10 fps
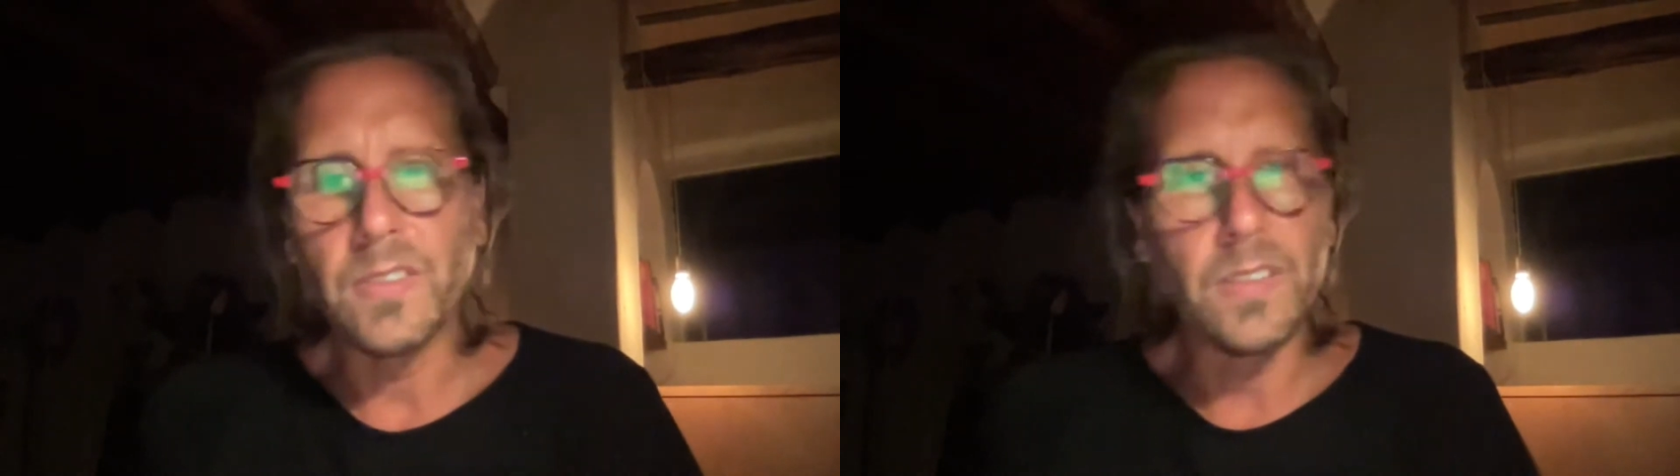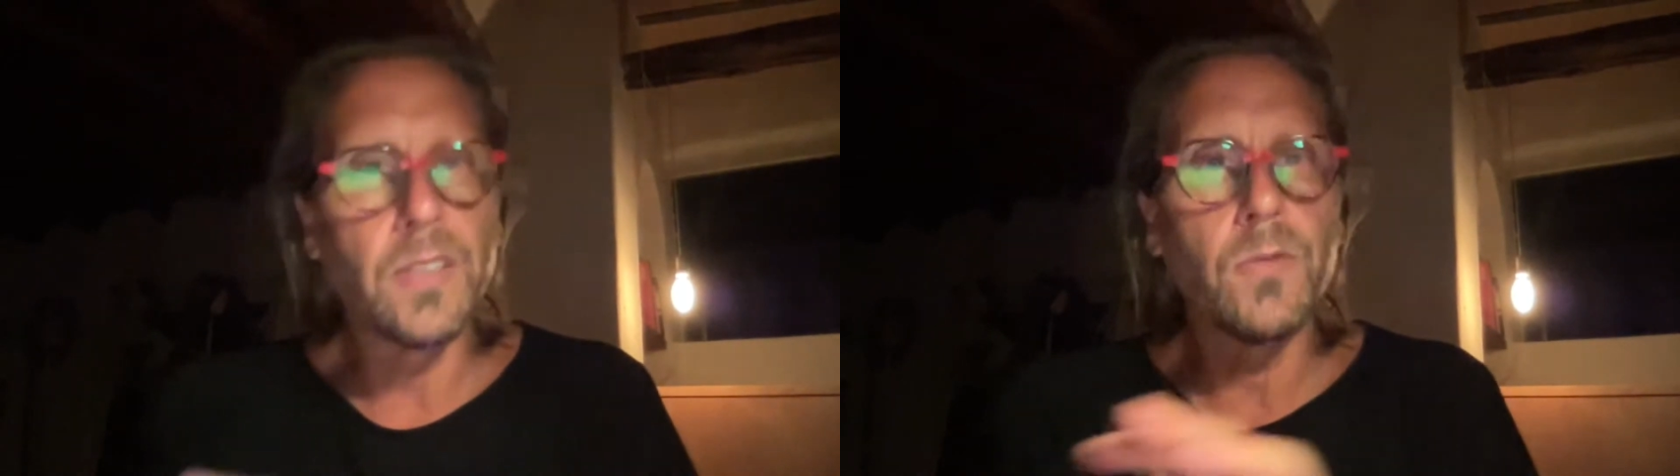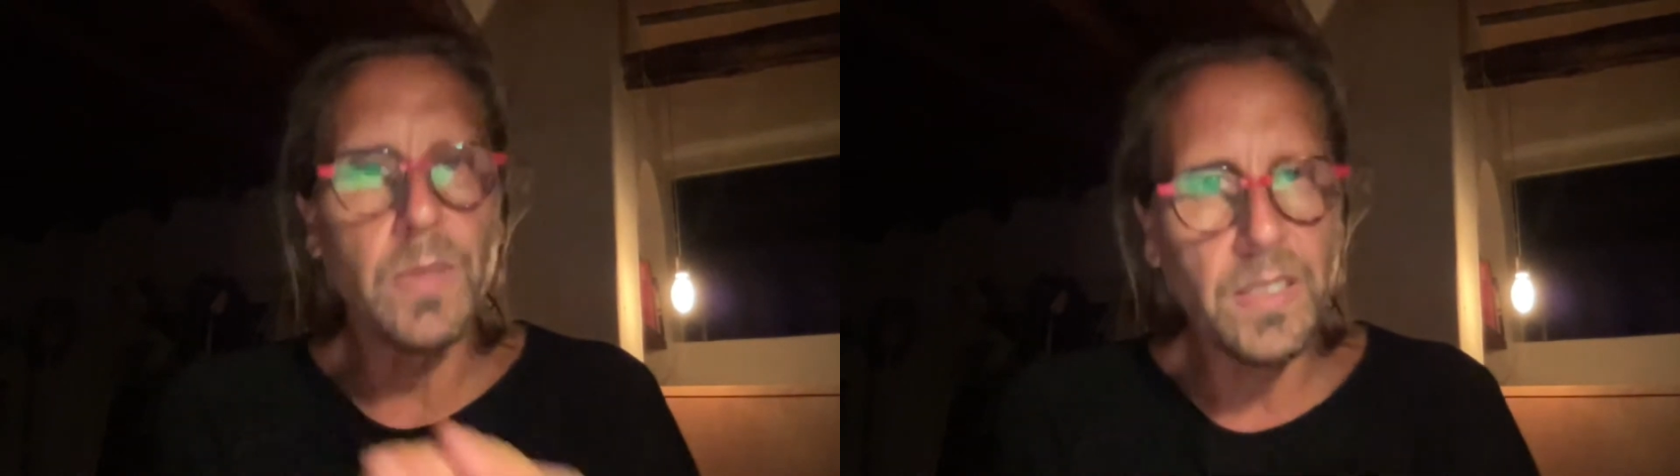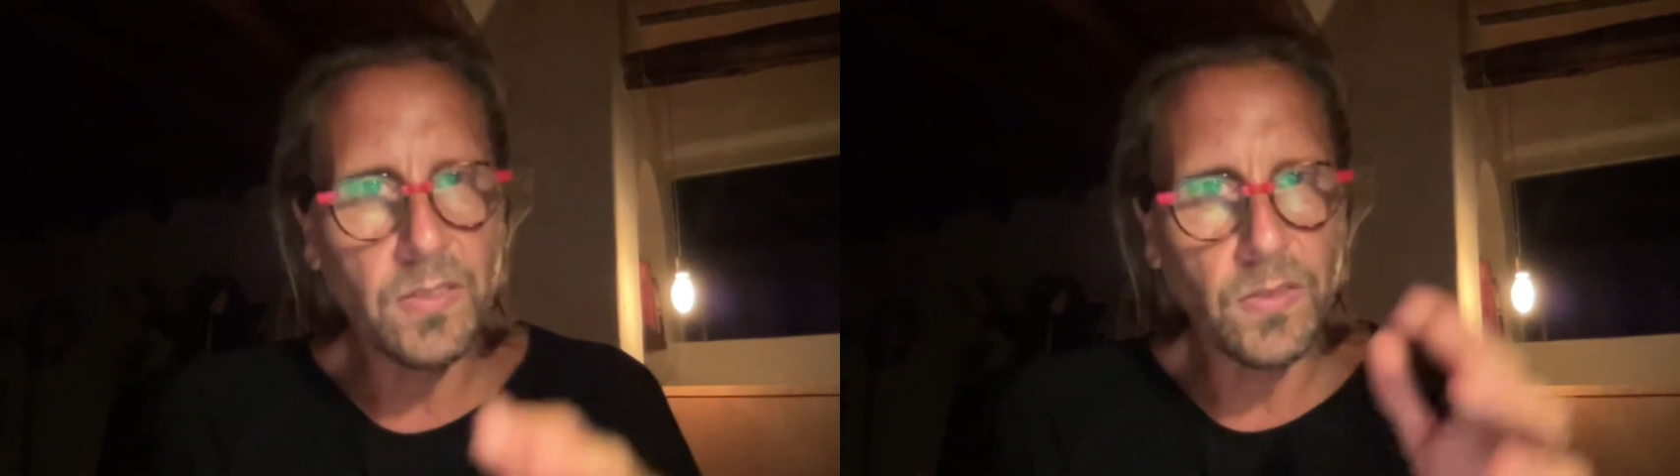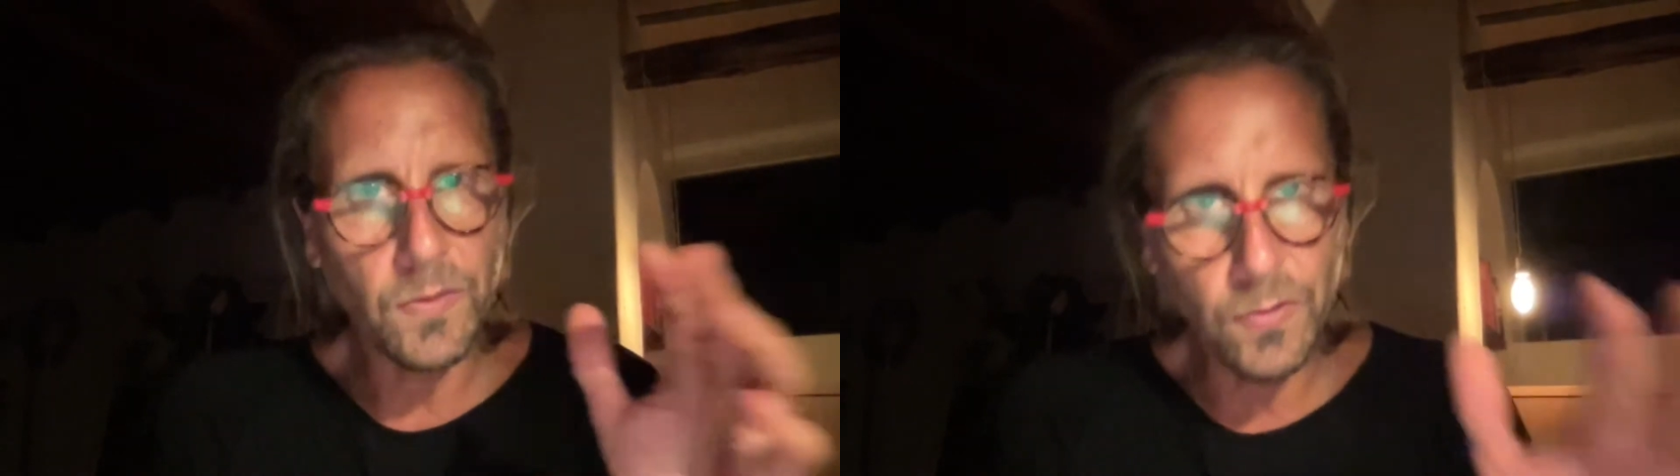and there are
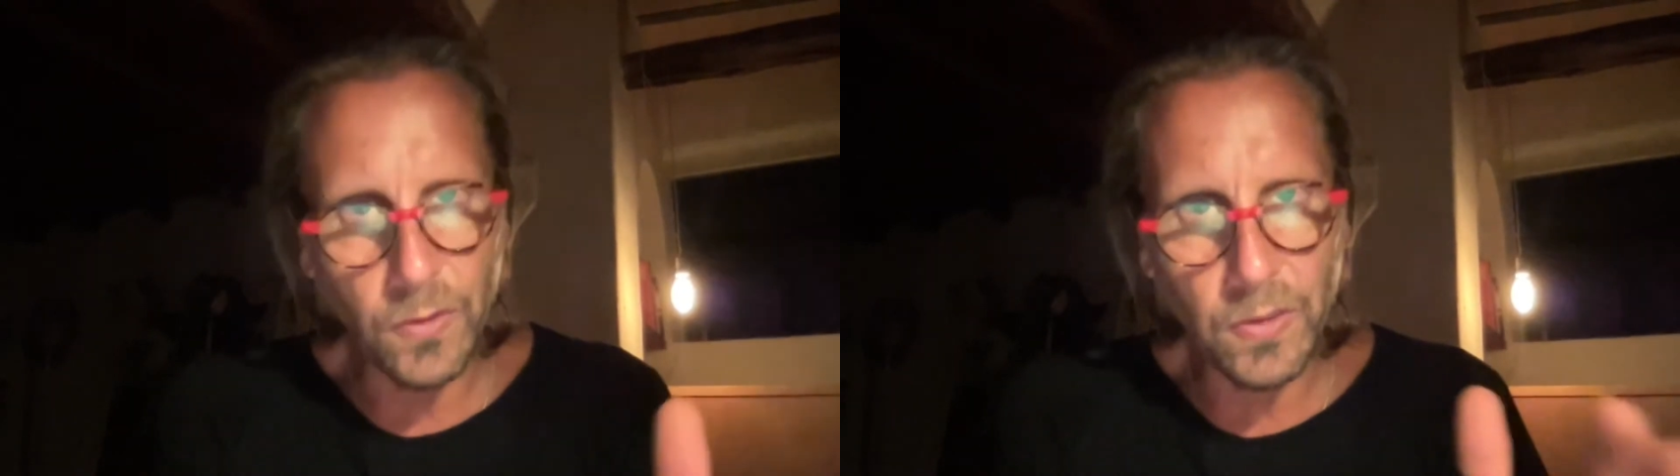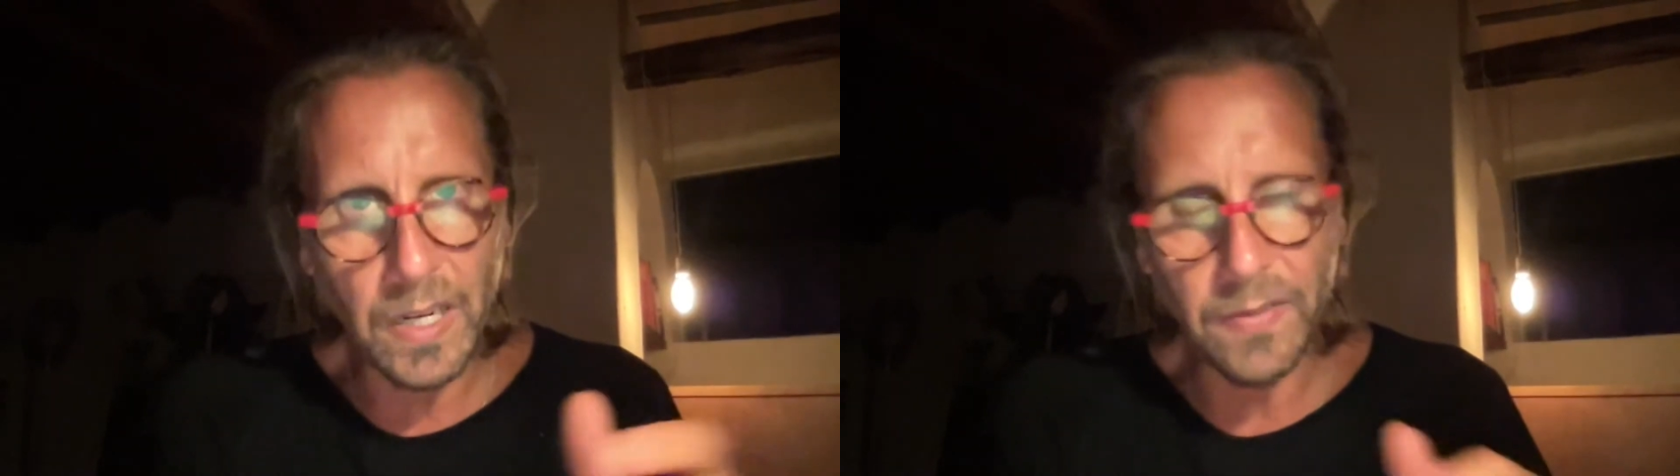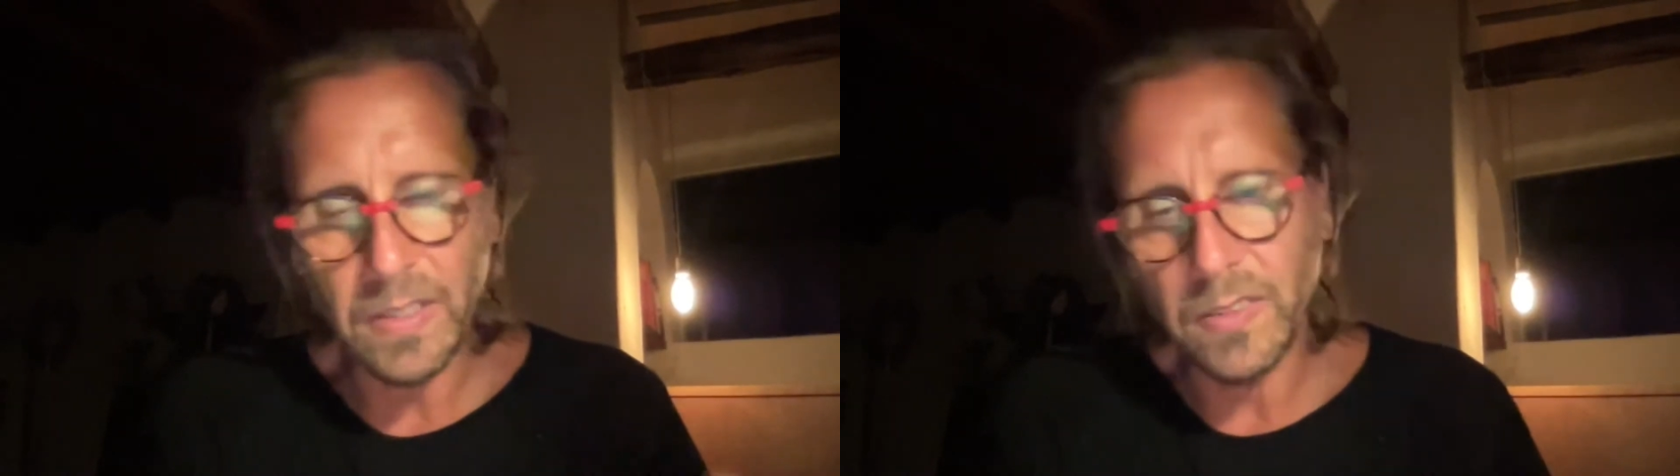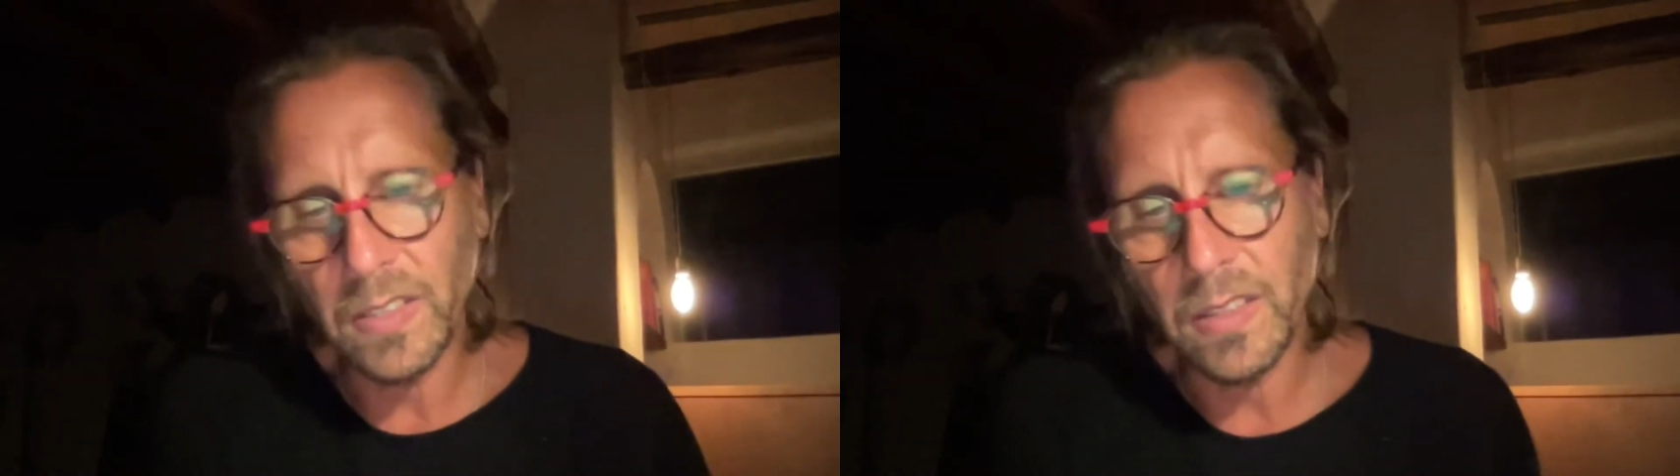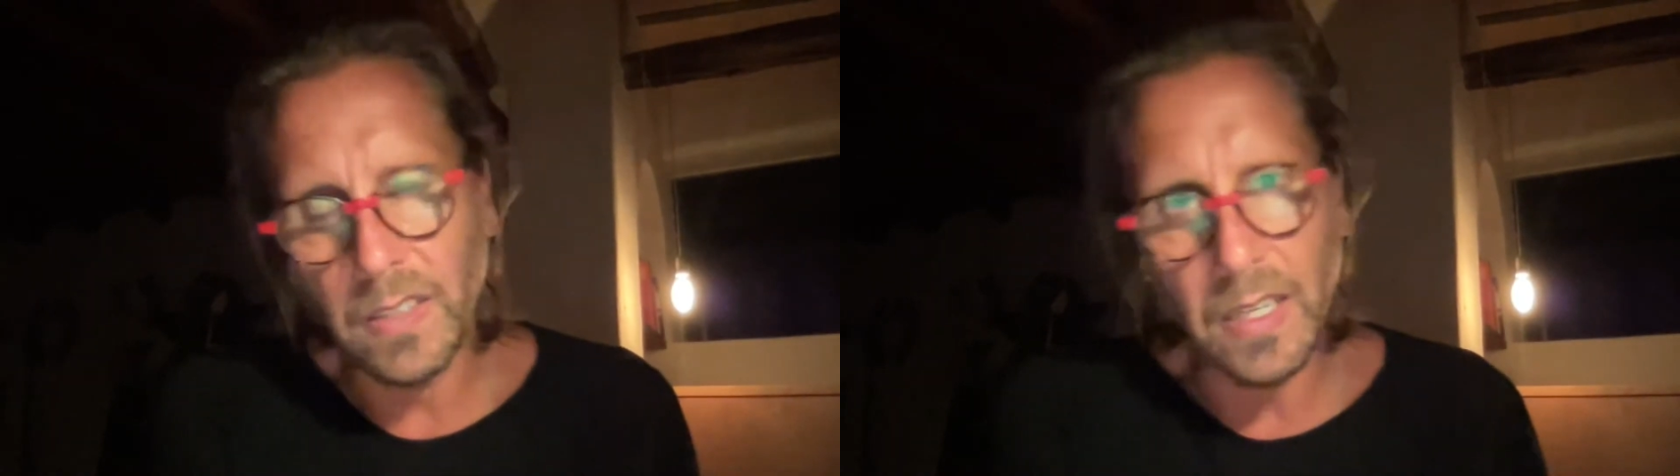reasons for having these
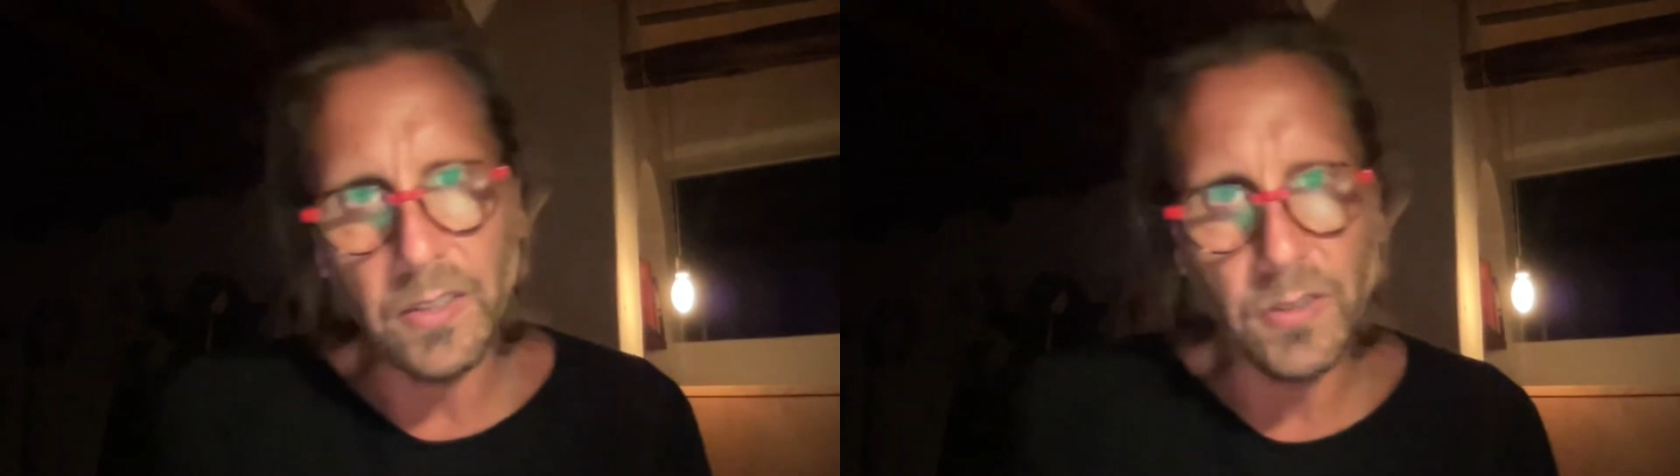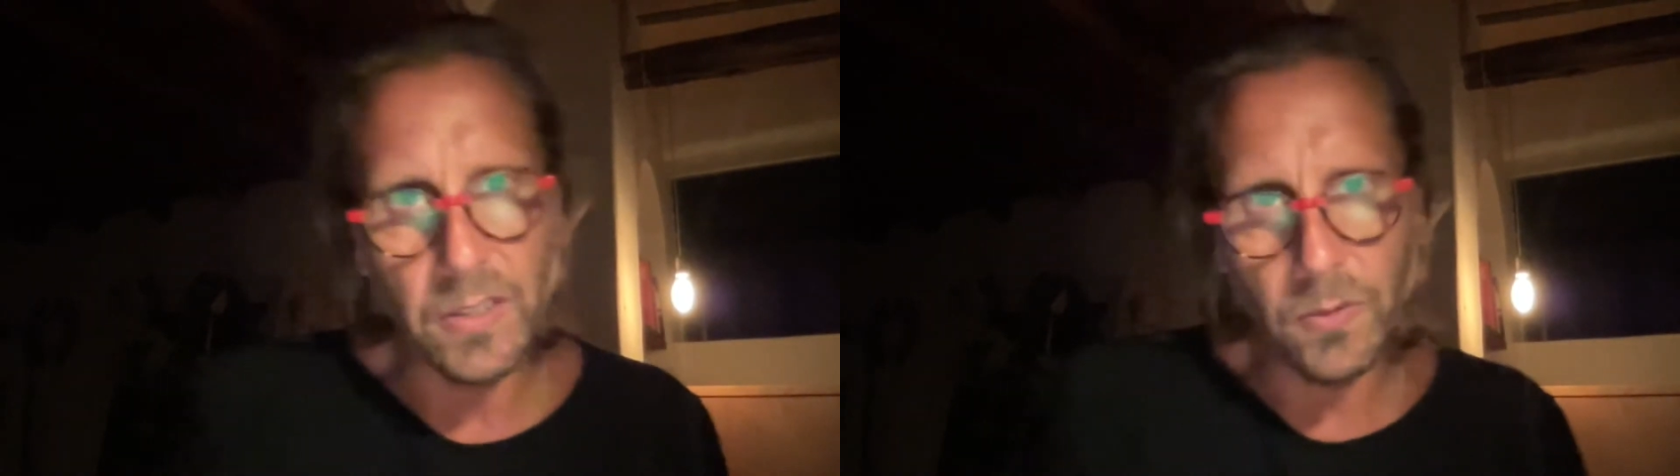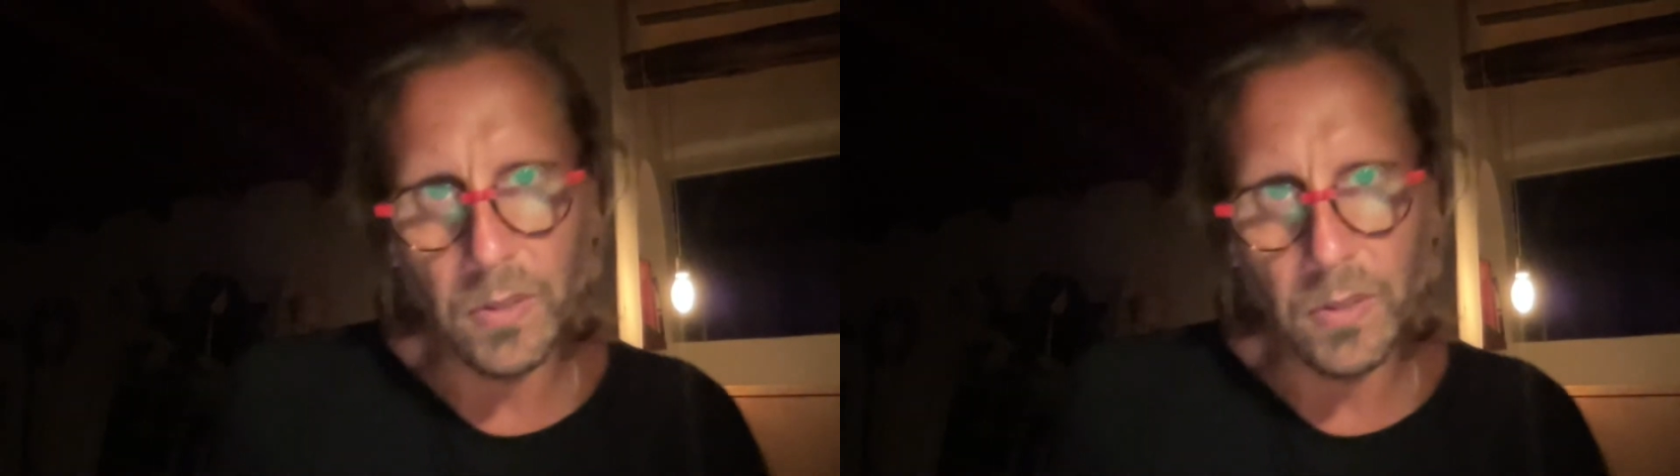color categories,